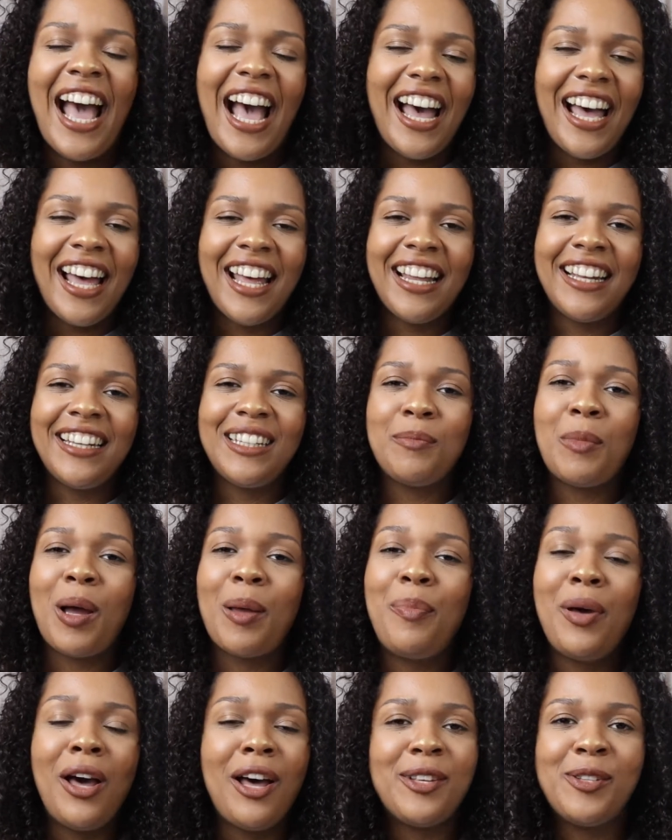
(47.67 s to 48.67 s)
And um, my
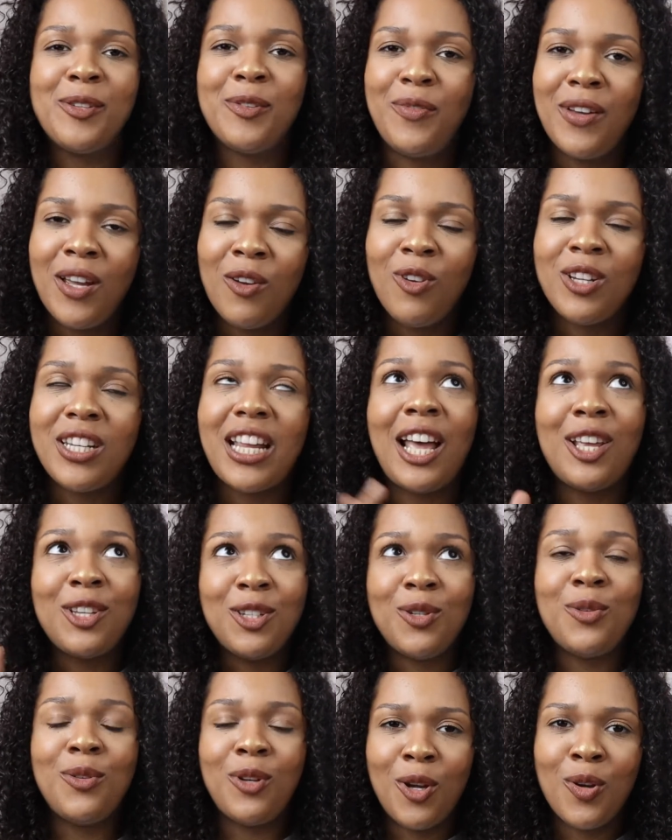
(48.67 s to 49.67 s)
personal favourite, as
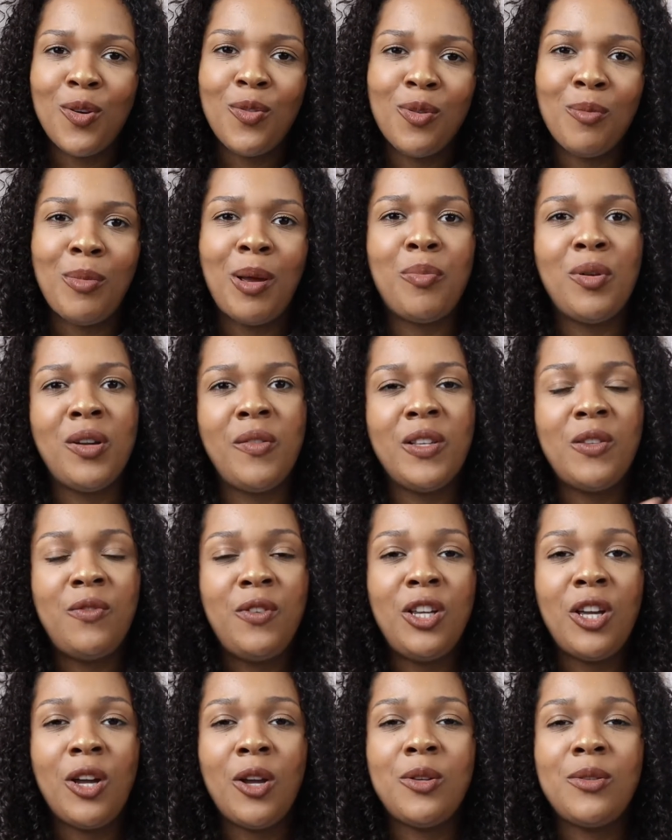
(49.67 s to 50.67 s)
you know from my previous
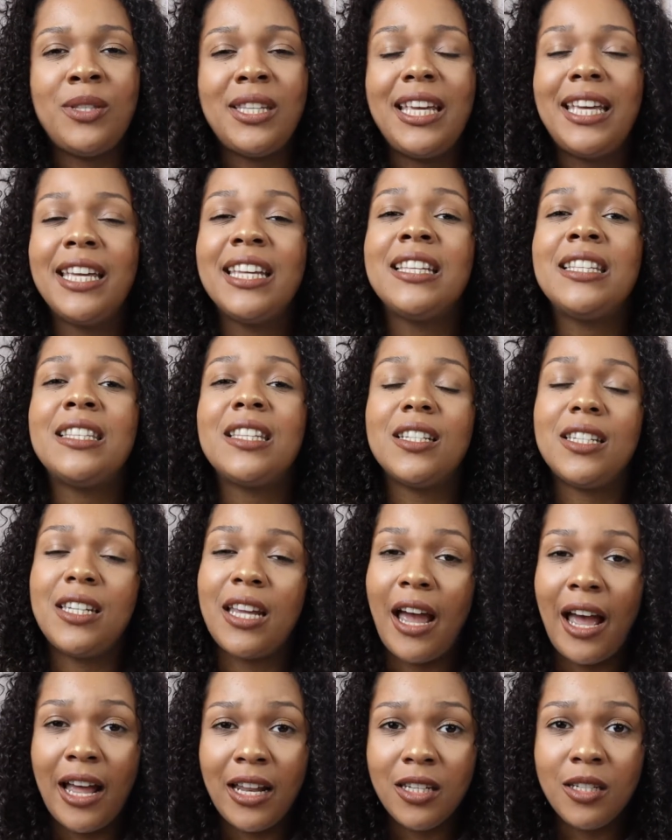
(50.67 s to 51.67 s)
videos, is
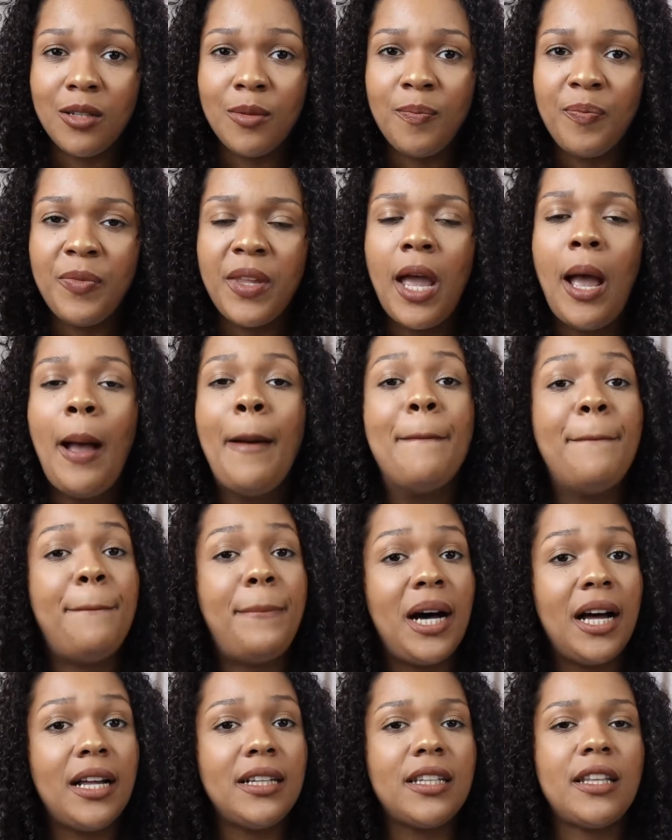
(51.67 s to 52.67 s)
Tandem,
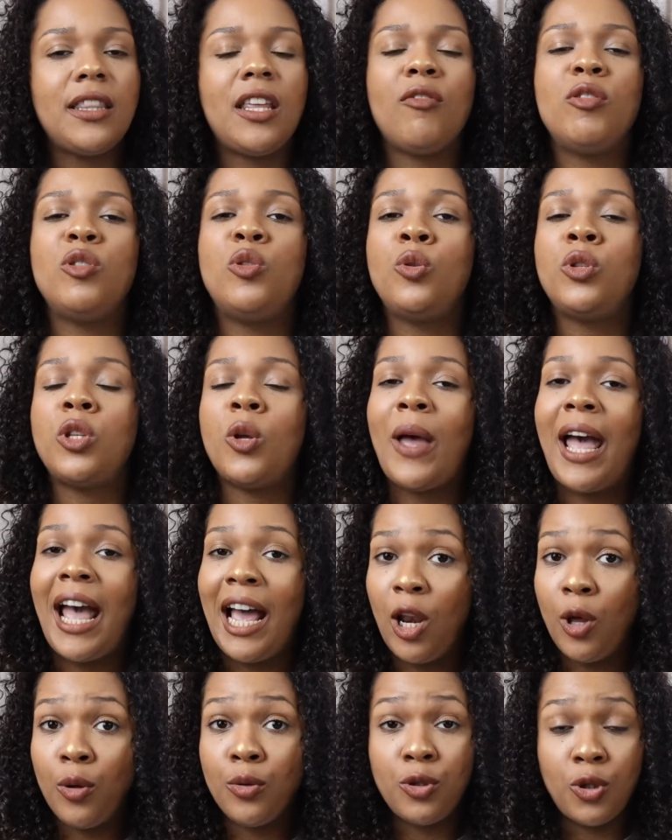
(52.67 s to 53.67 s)
but there is also
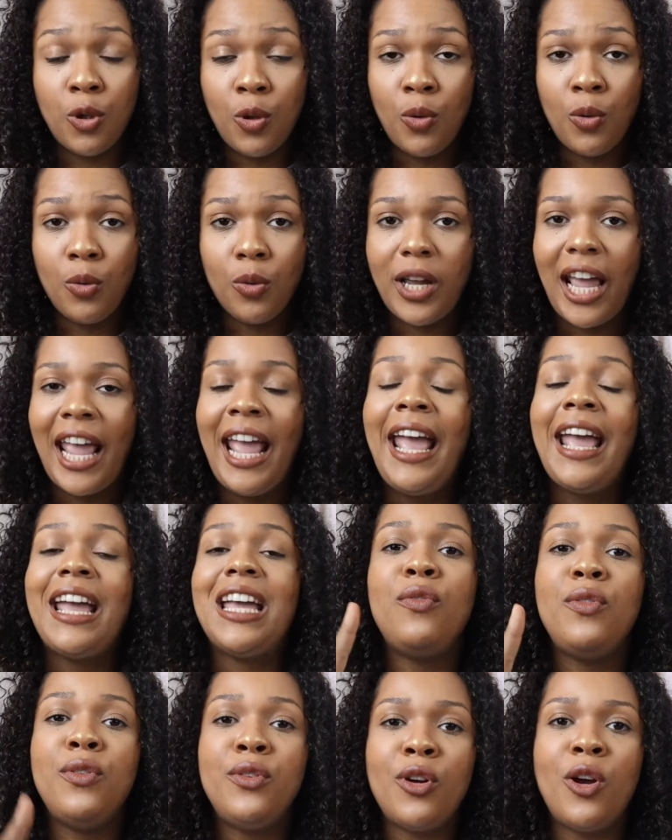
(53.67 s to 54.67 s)
HelloTalk.
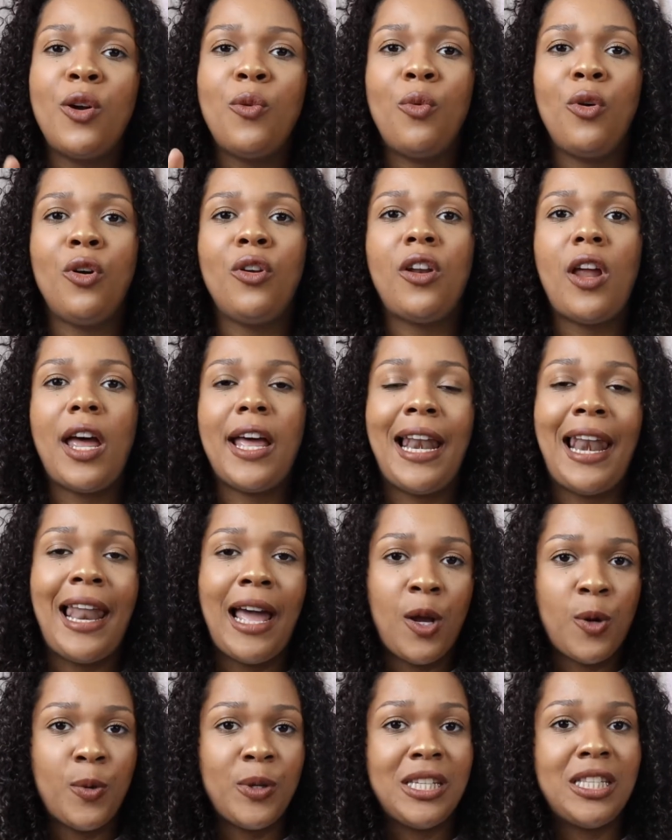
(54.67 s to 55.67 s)
If you don't want a
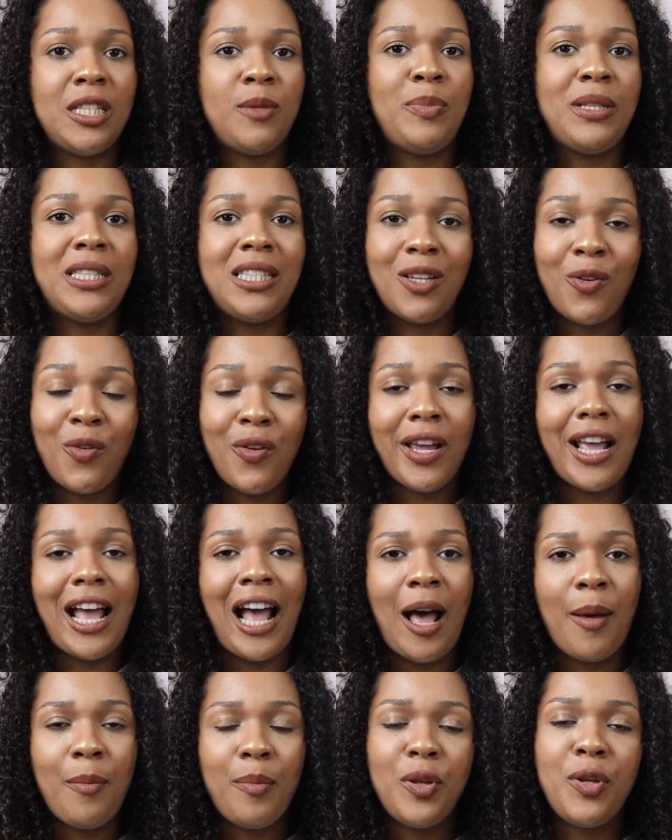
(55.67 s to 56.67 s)
lounge specific
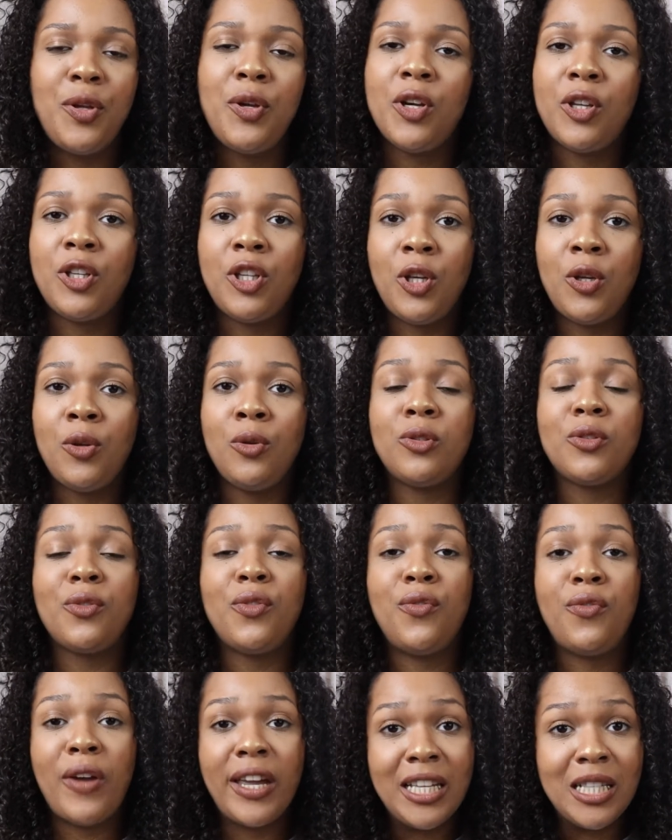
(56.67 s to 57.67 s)
app, you can use
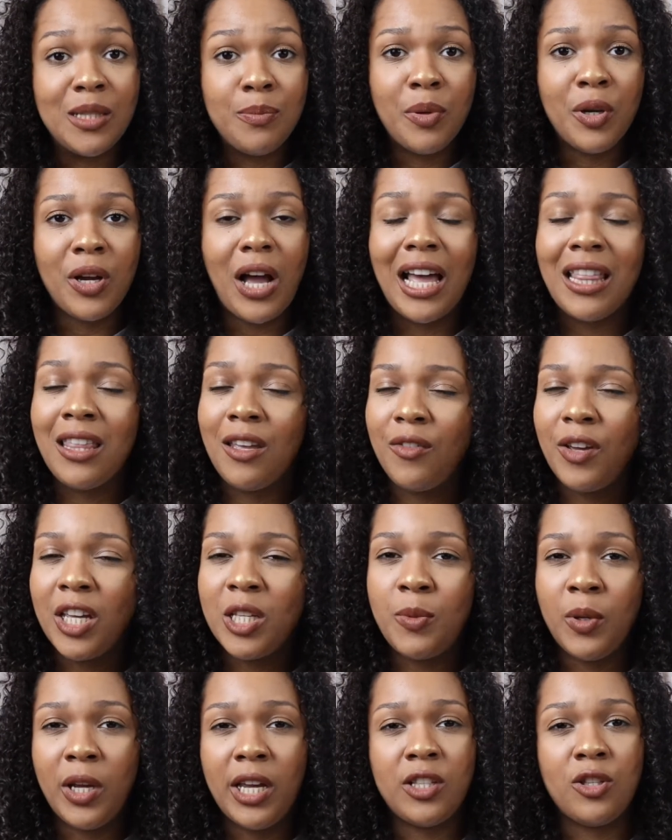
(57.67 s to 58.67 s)
Facebook. I think
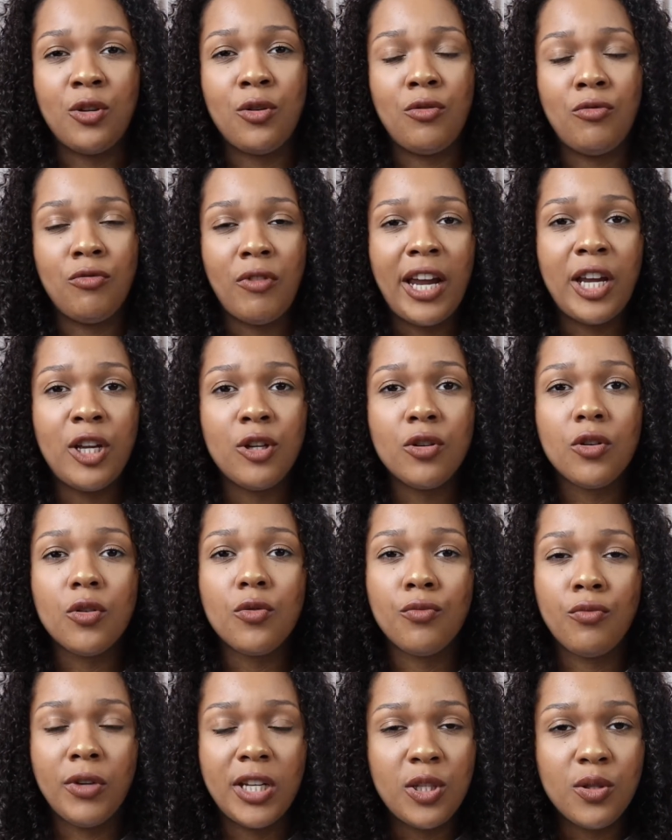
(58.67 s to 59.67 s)
Facebook is a great
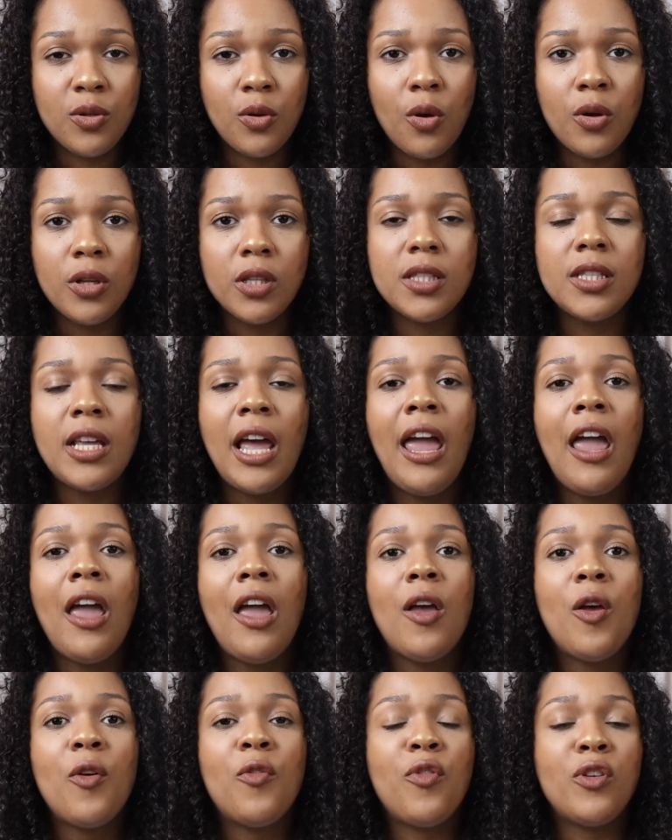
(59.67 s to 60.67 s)
resource.
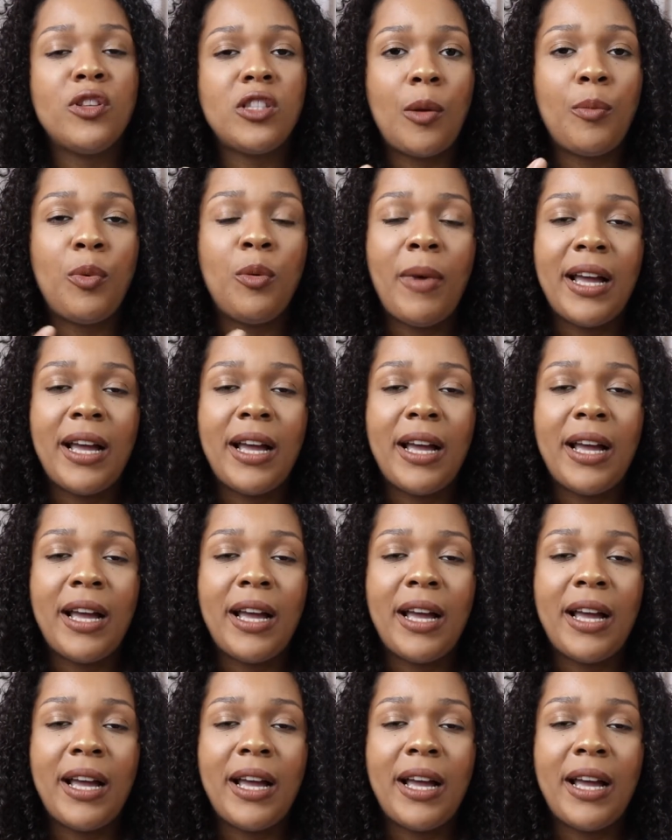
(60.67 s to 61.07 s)
For example,